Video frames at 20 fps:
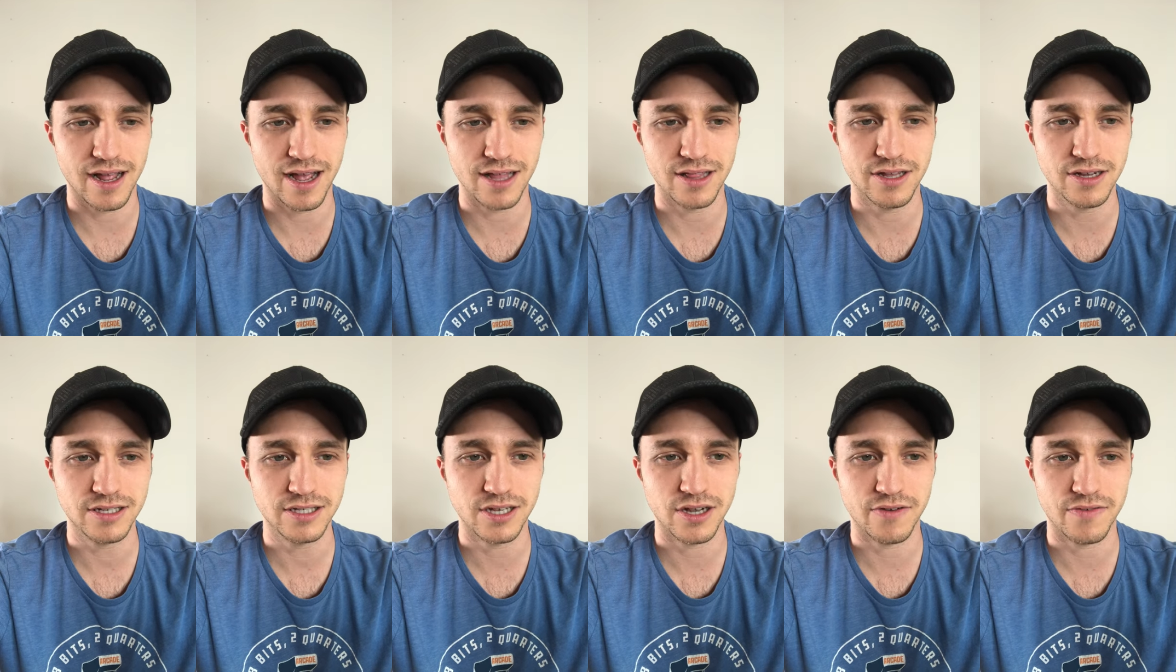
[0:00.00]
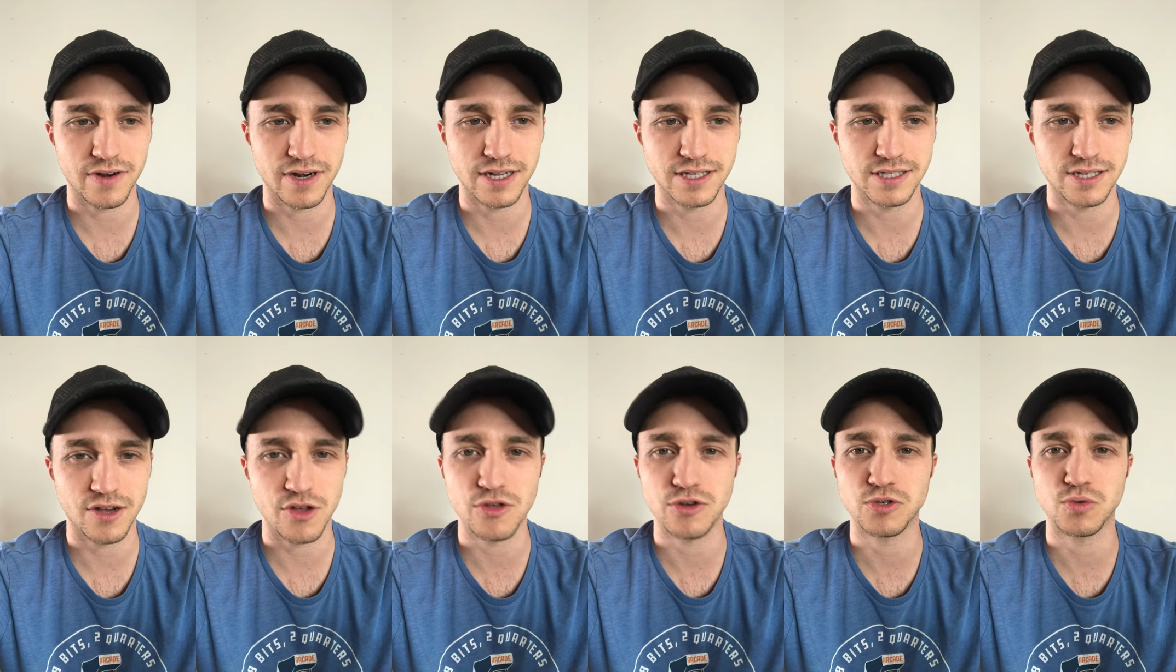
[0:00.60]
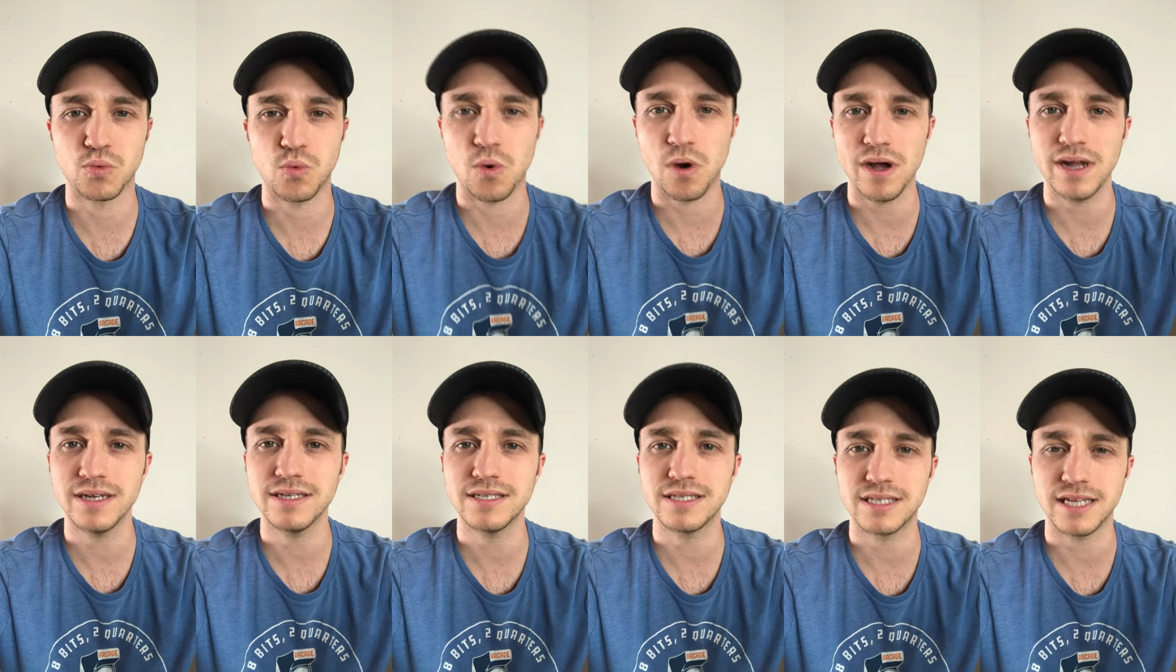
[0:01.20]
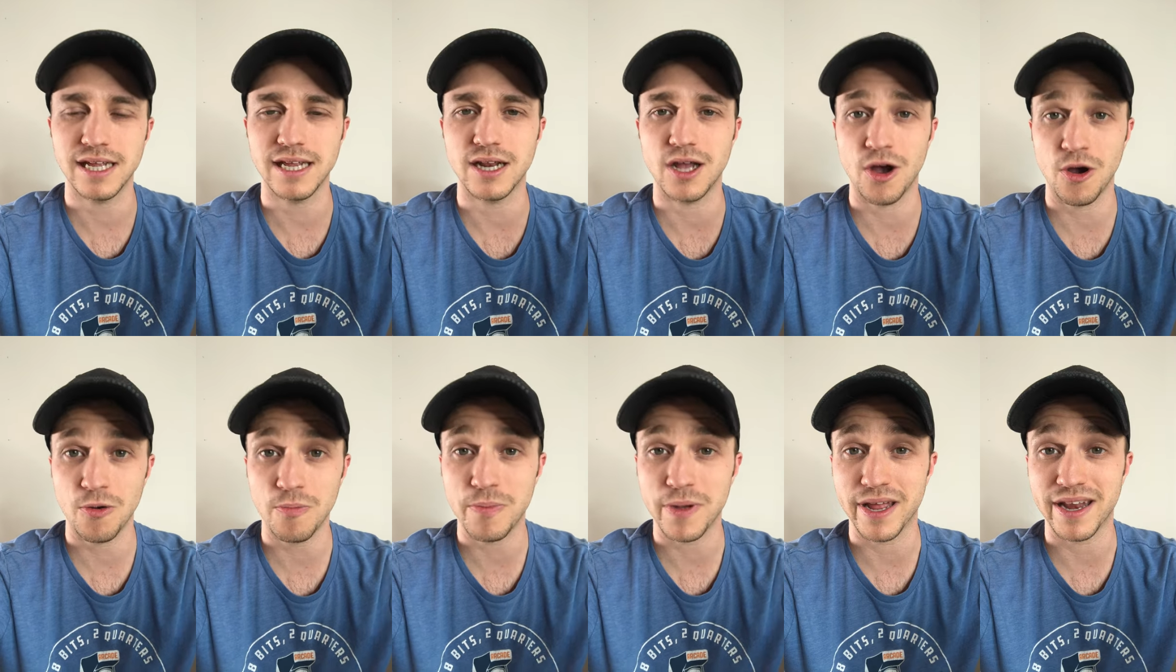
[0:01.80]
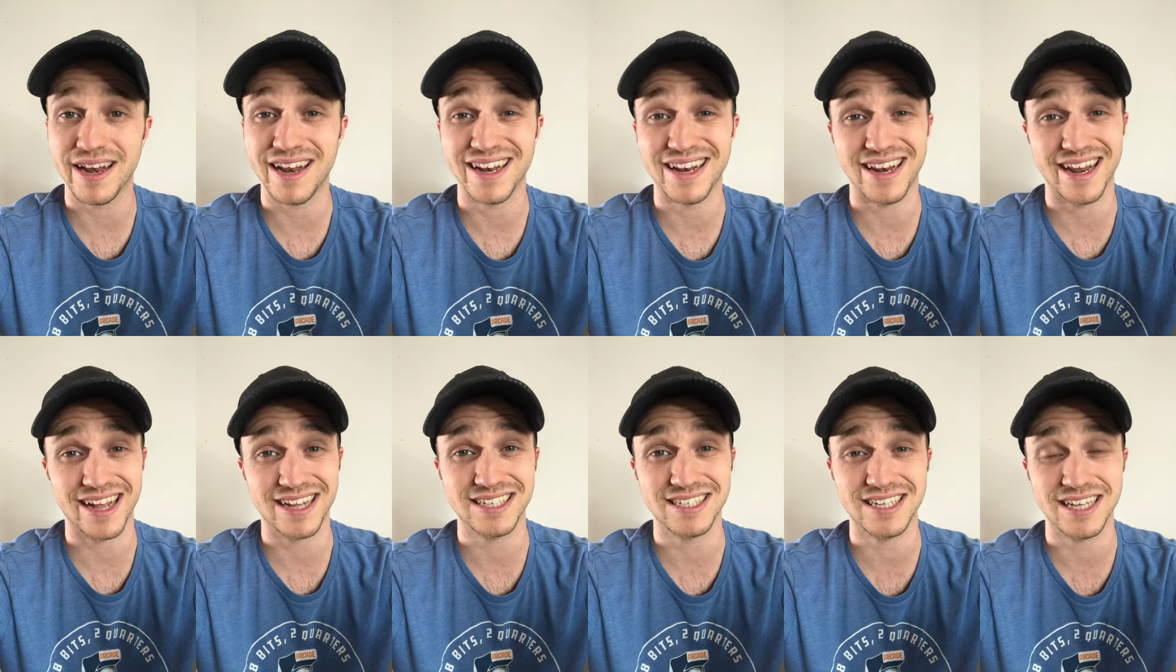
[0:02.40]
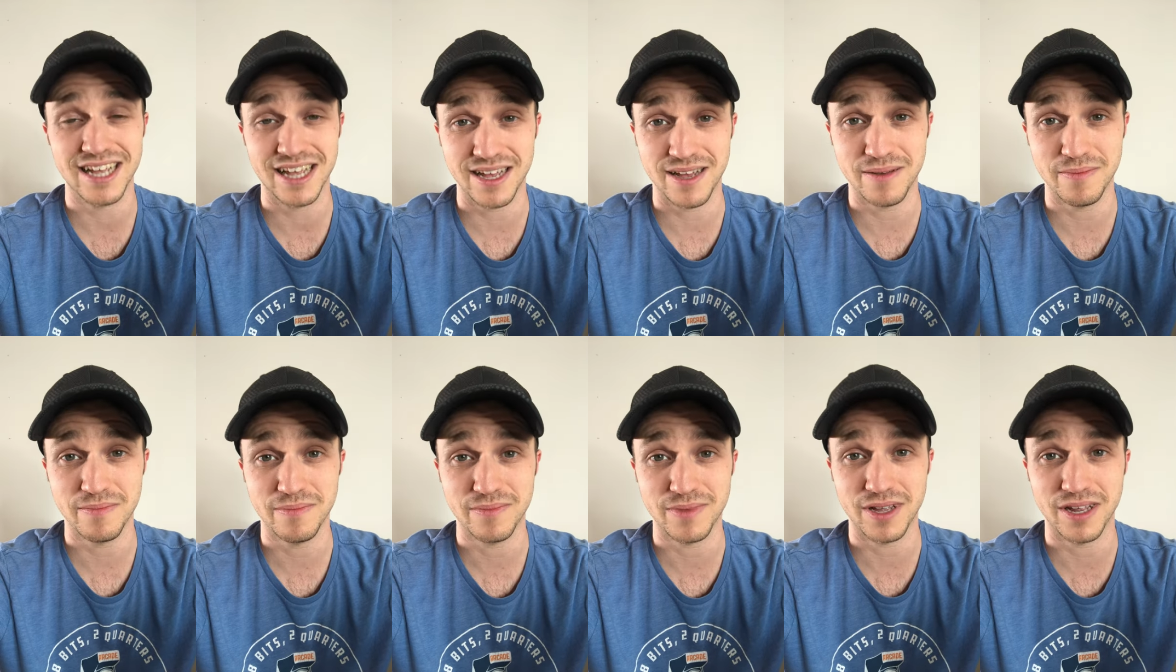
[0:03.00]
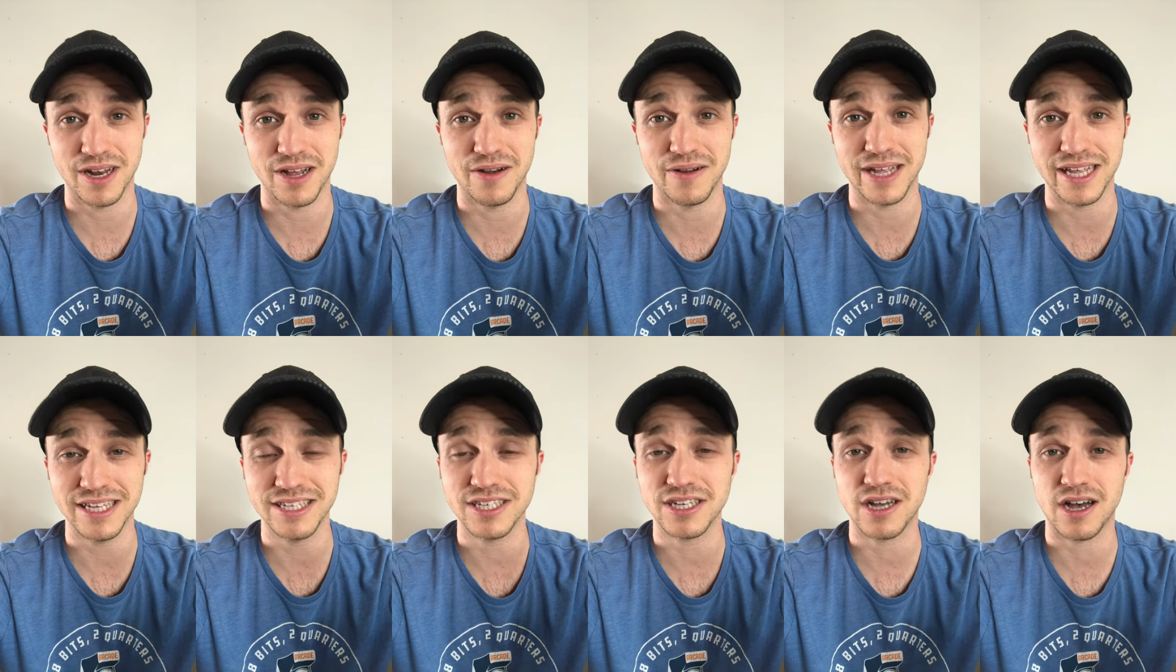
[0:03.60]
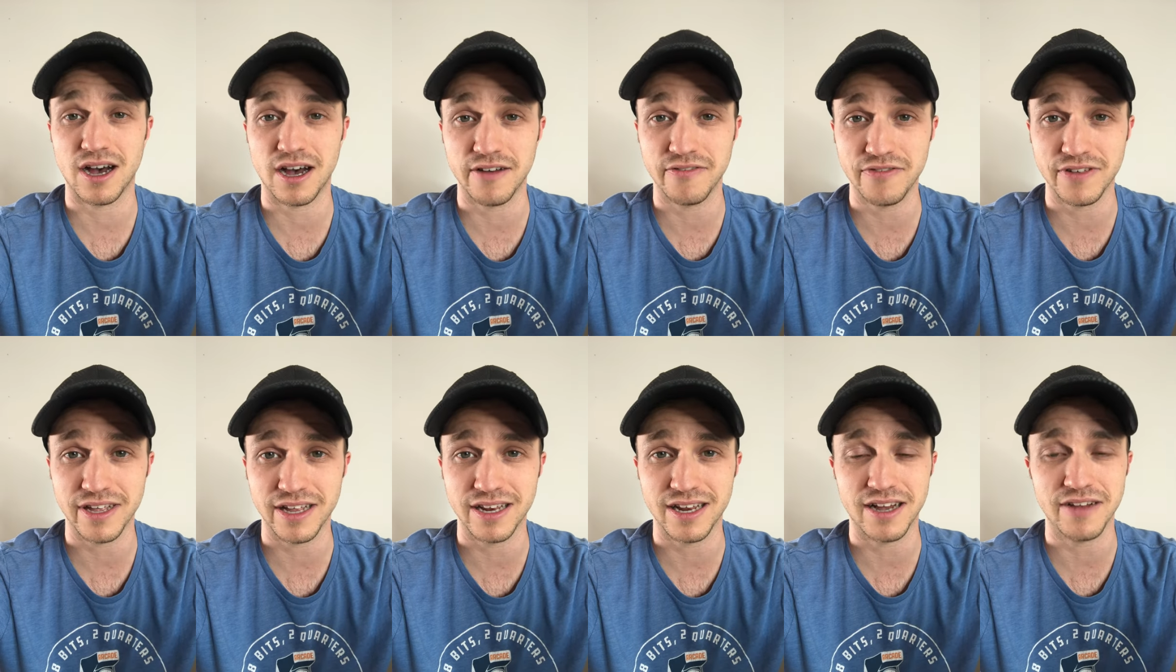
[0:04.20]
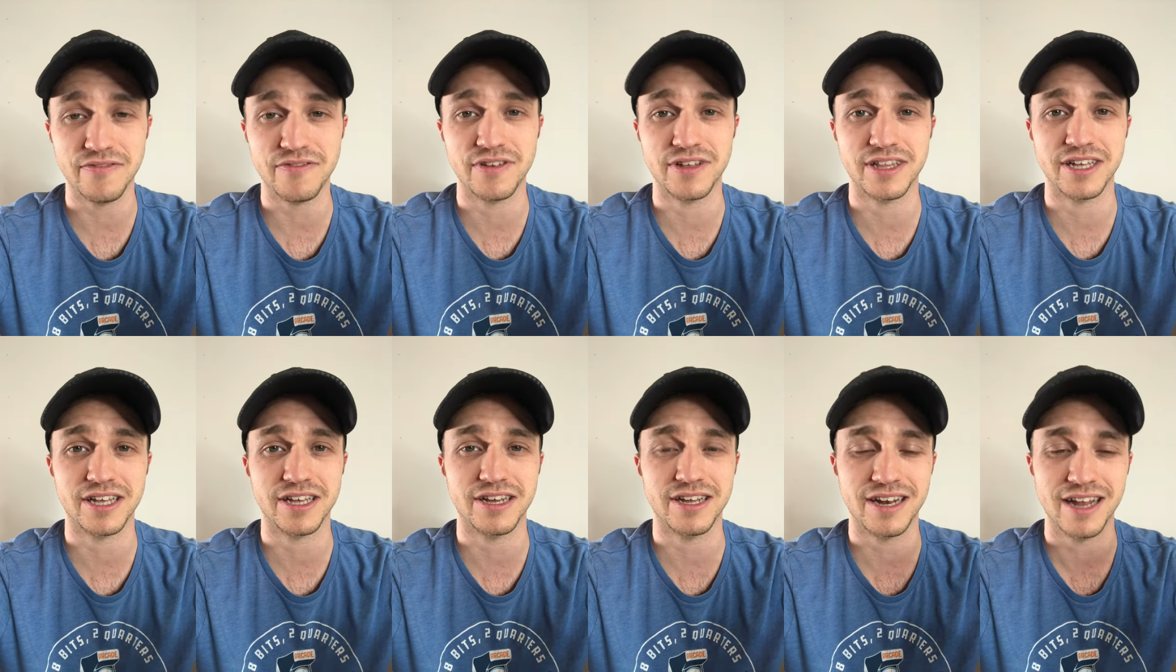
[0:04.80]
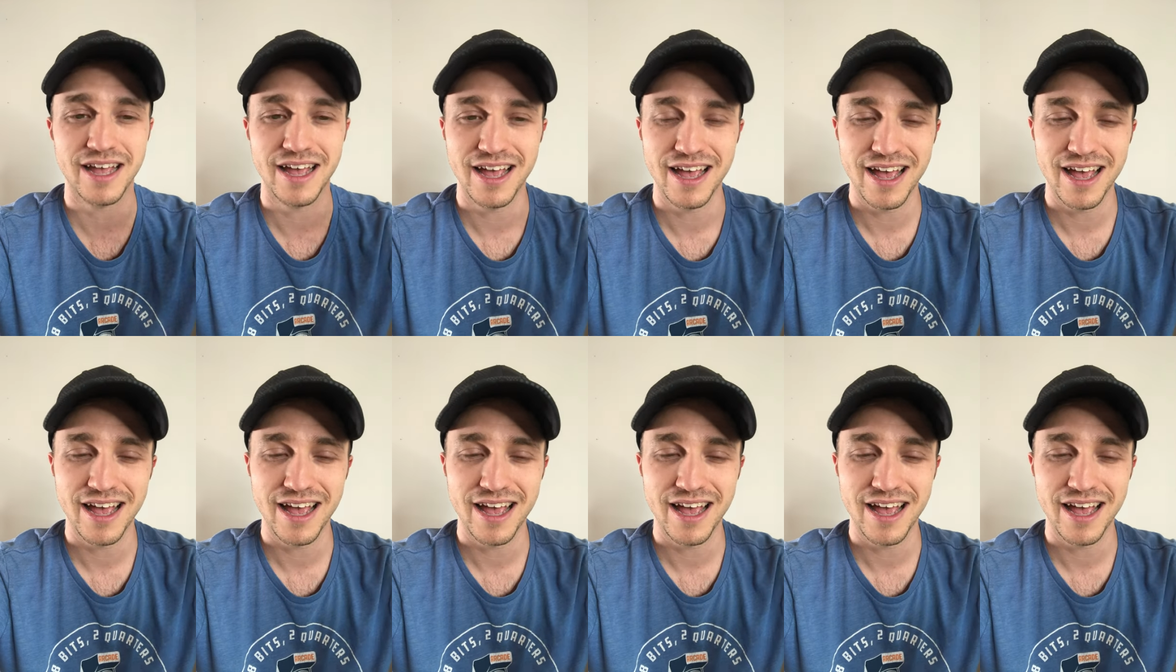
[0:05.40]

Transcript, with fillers: I looked over and I saw there's one seat open next to him. You know, he's coughing, not feeling good.